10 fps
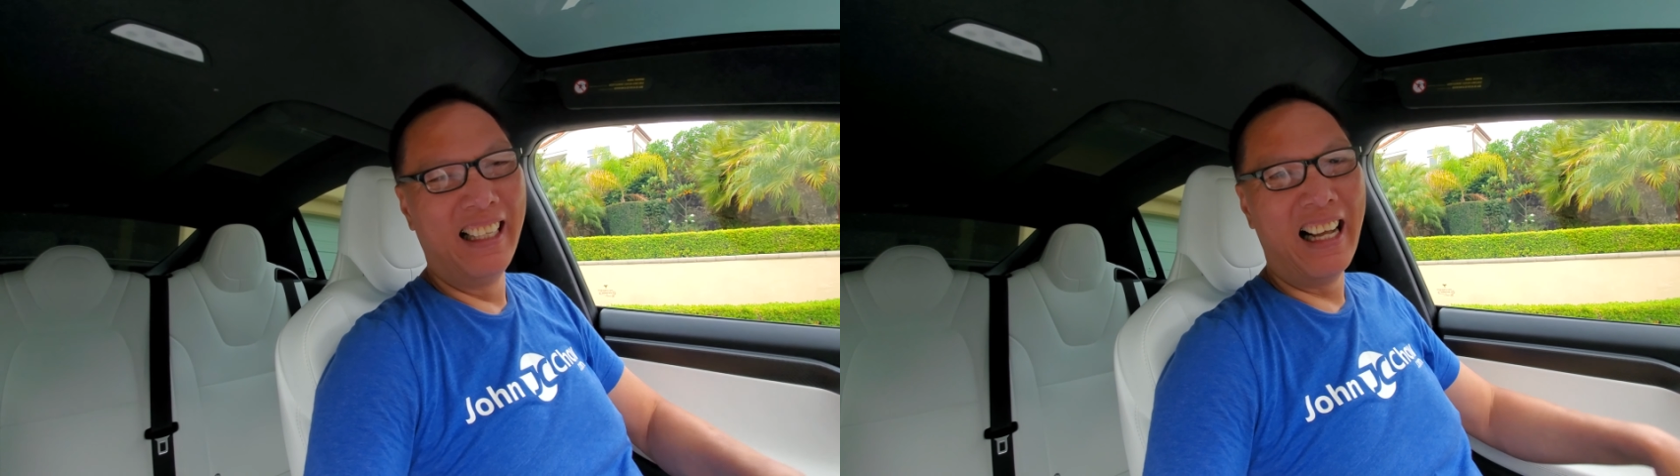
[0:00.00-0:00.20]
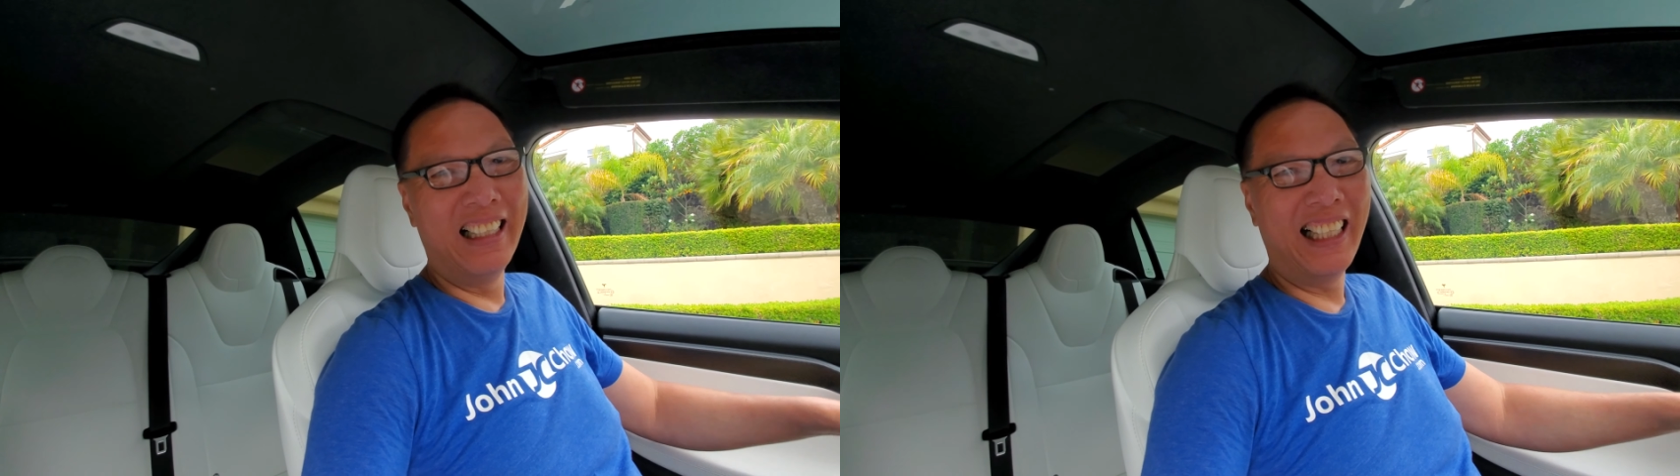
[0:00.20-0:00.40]

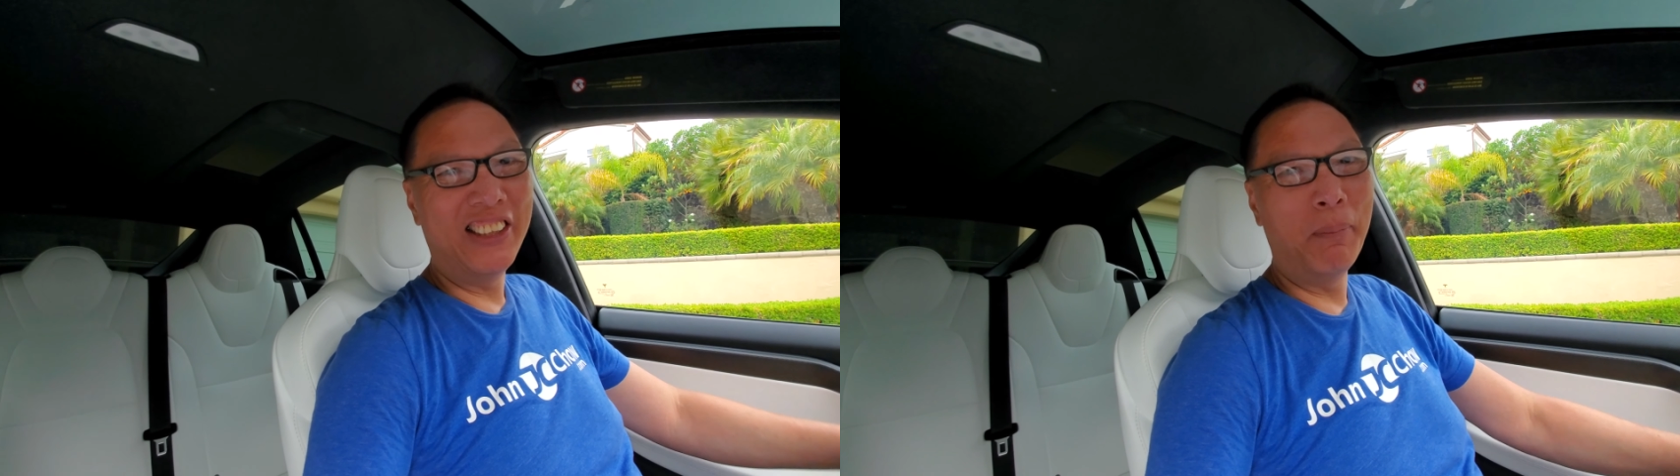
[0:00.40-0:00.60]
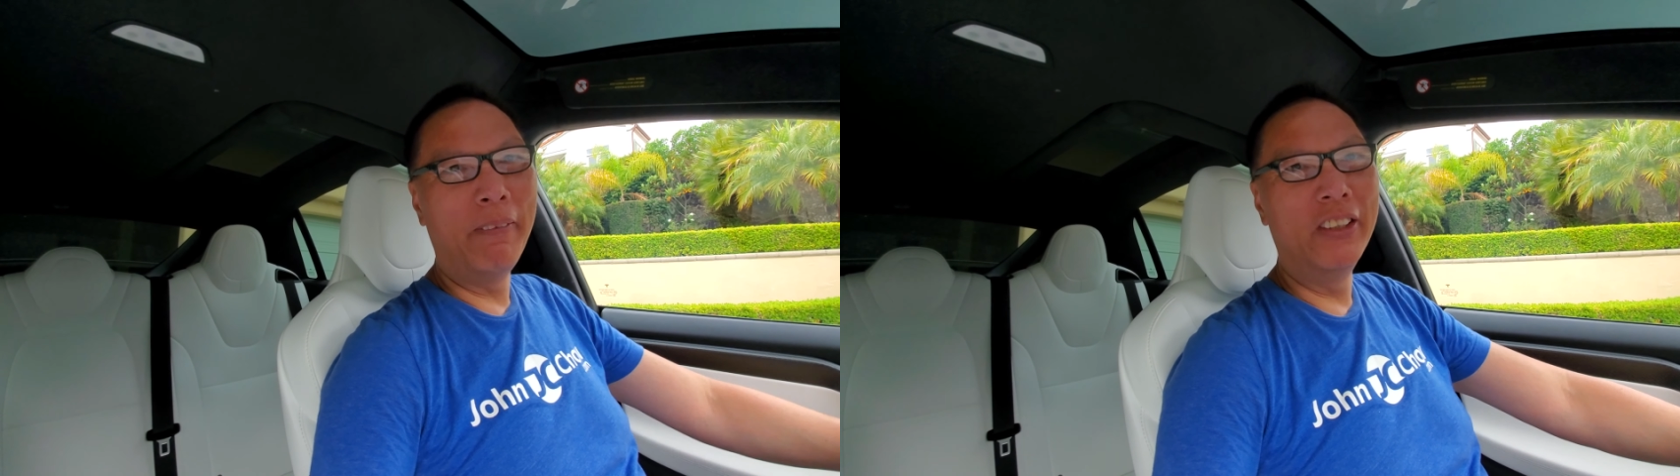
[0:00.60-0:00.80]
Uh, like,
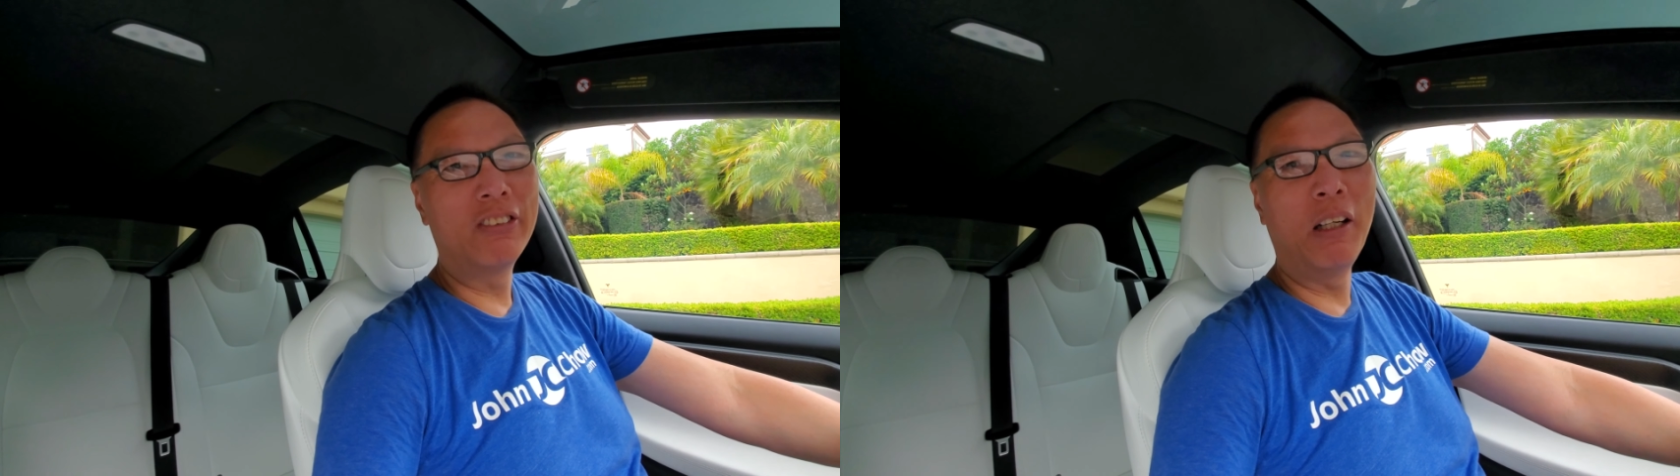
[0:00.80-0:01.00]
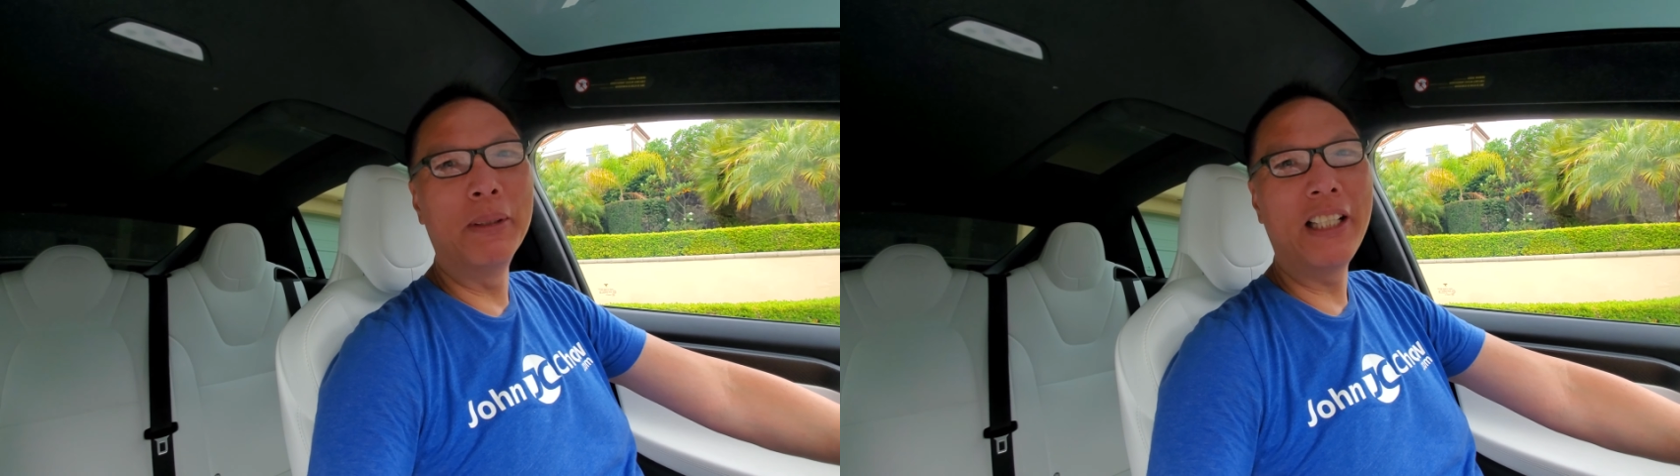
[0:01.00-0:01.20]
share my videos,
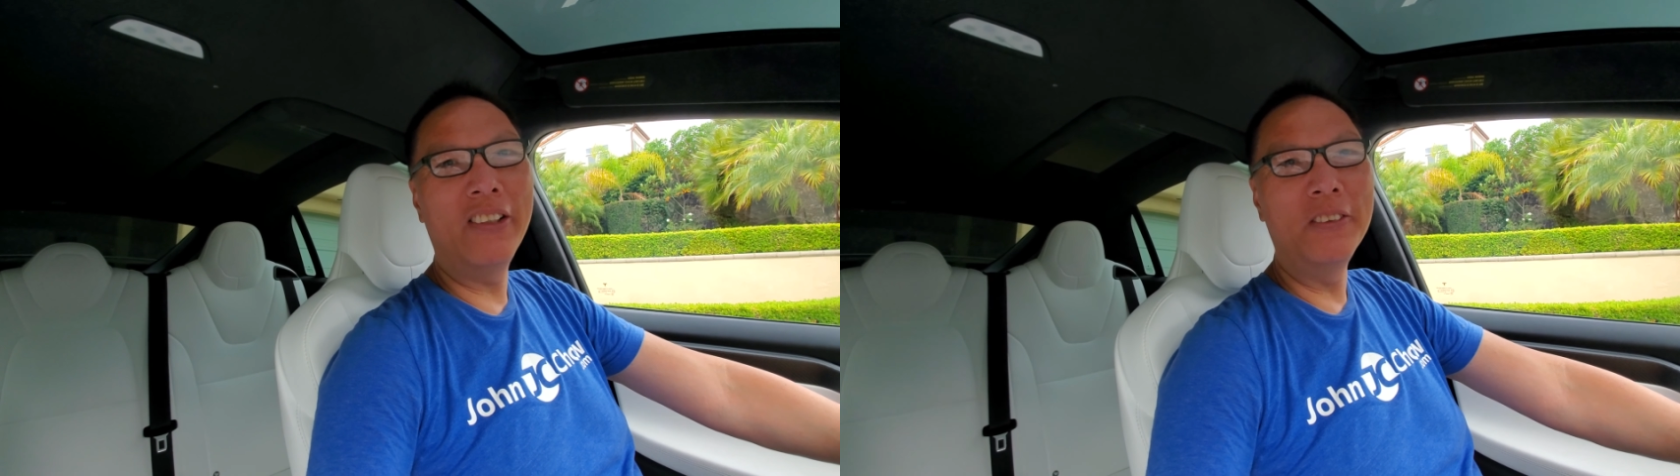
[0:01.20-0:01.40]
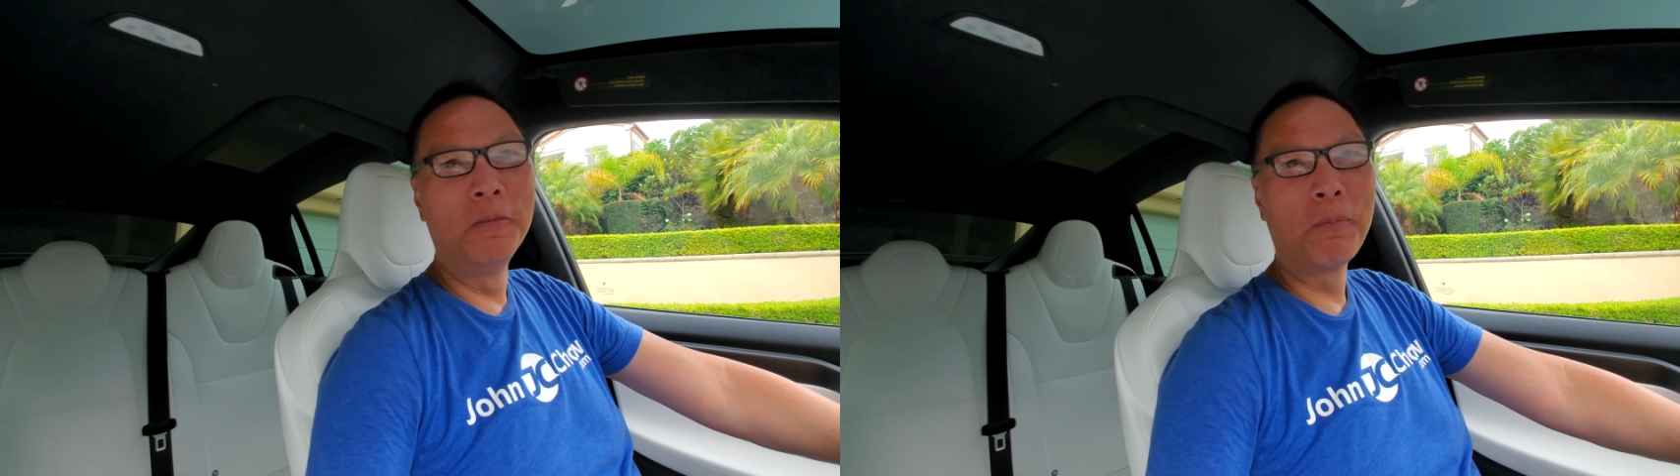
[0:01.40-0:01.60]
subscribe to my channel,